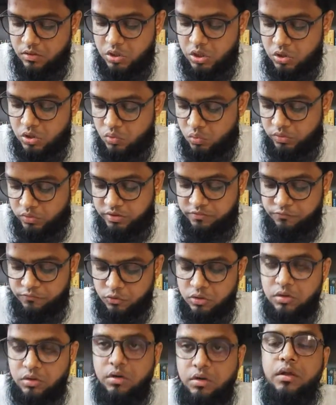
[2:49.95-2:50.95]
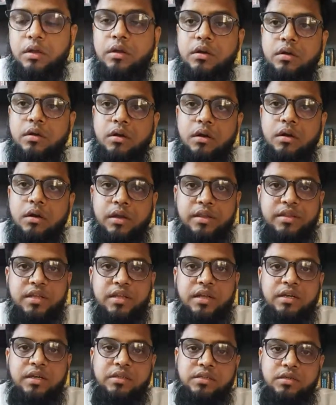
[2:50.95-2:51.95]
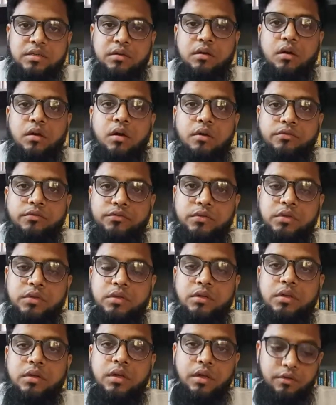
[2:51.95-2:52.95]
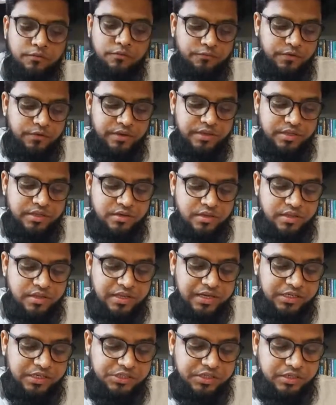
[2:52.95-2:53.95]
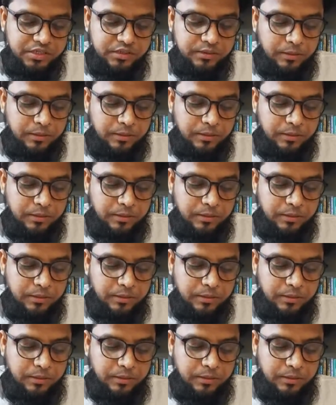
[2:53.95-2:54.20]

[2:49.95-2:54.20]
Useful result of first selection.